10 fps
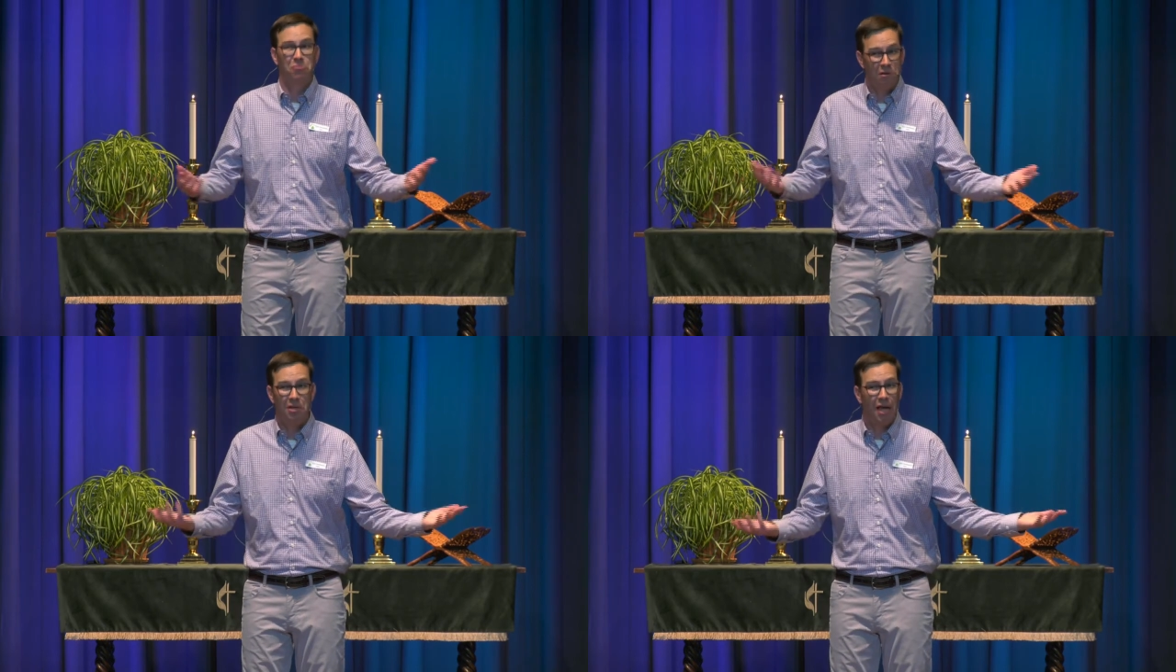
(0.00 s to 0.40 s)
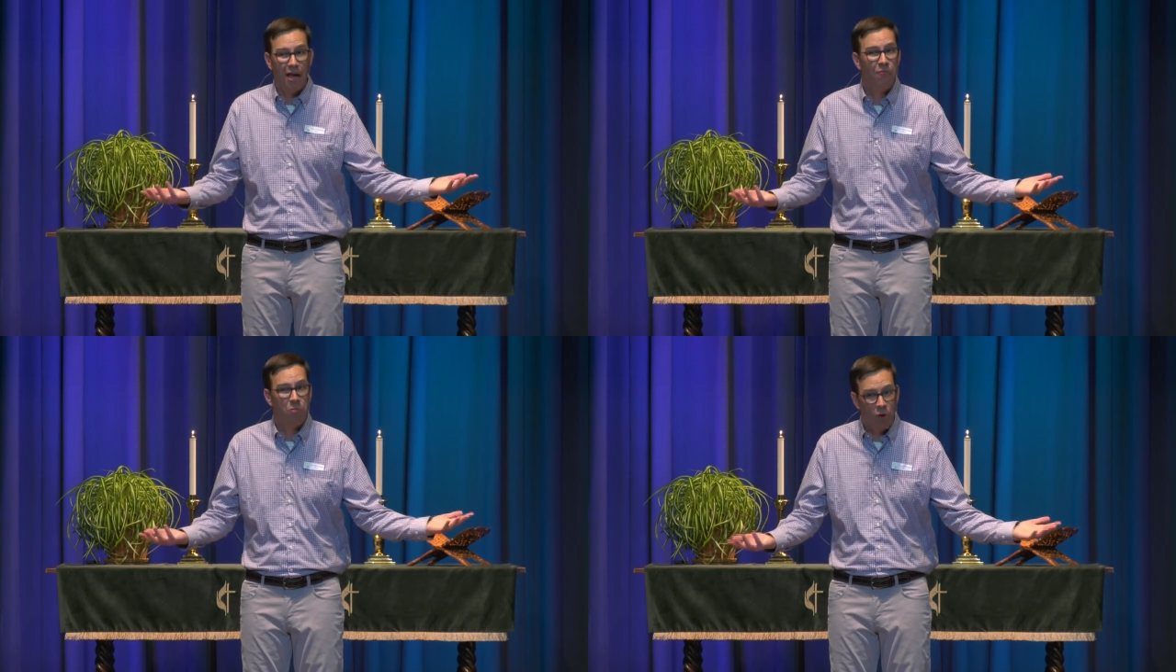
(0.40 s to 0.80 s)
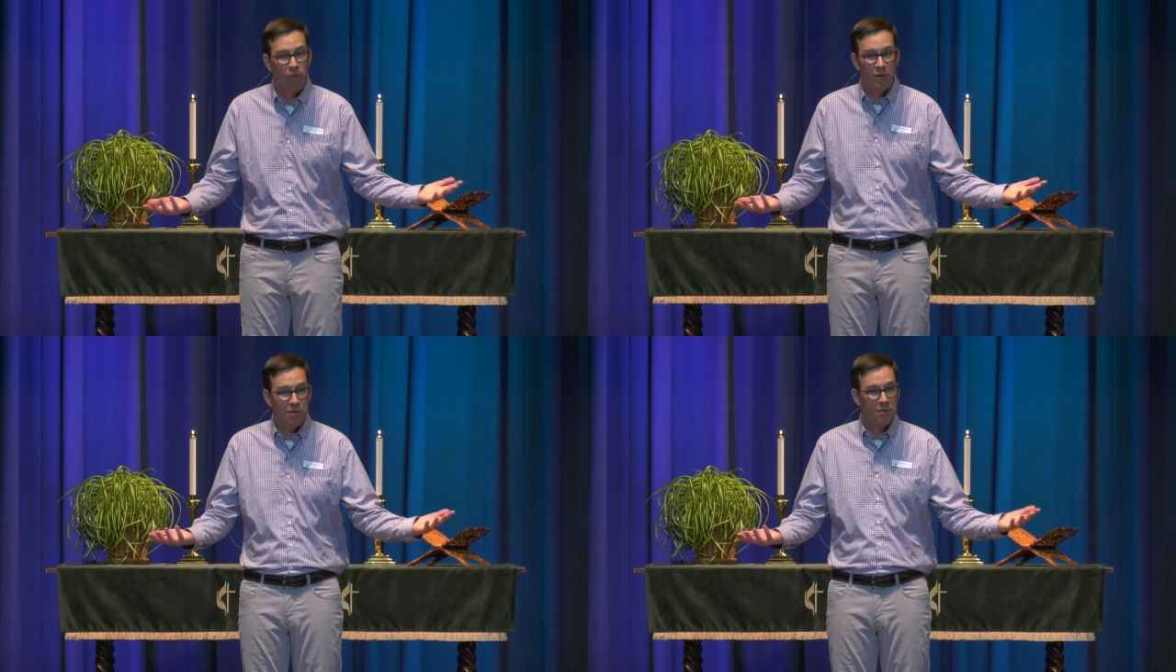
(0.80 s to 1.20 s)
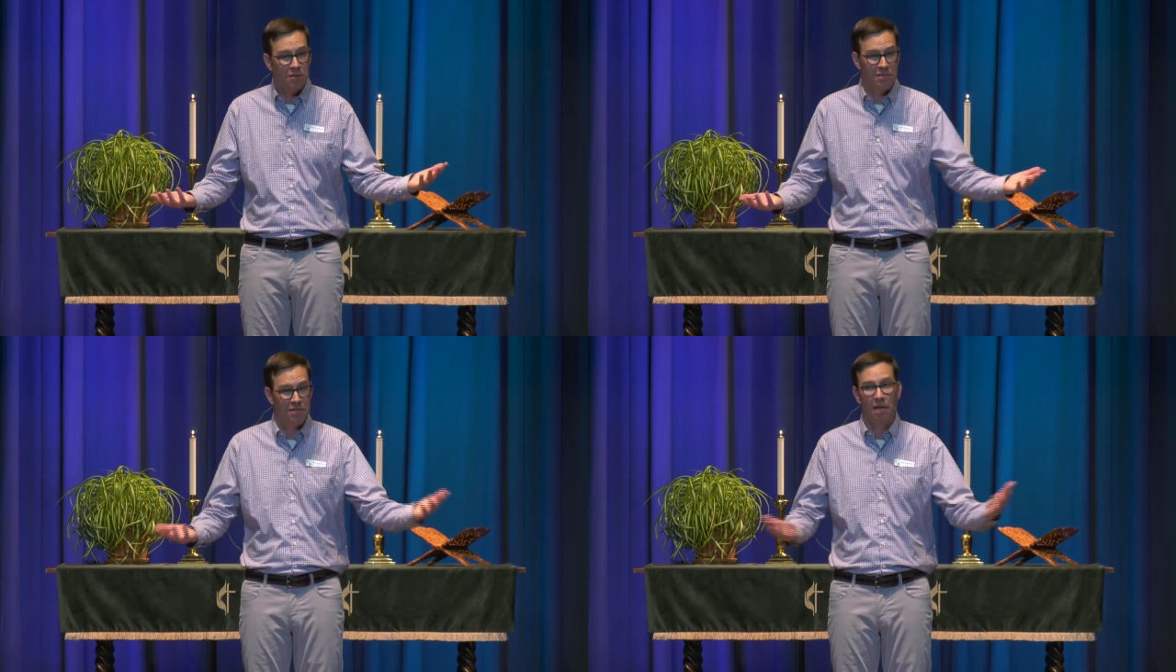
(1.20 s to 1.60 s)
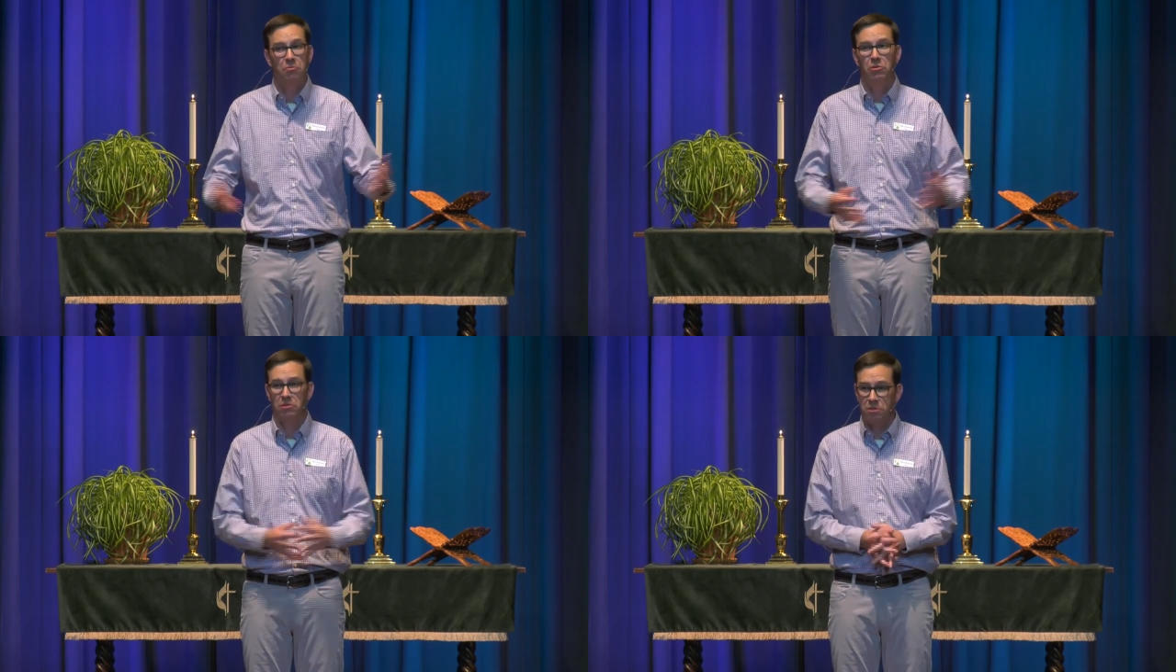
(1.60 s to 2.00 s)
really have perfect
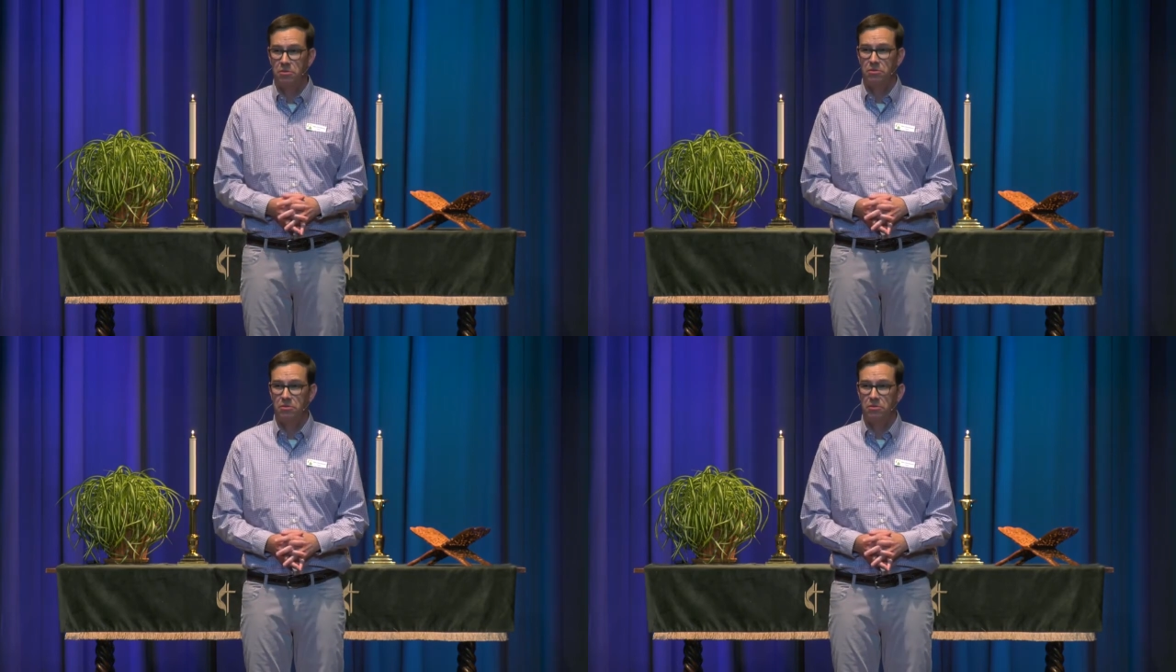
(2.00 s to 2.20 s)
disciples.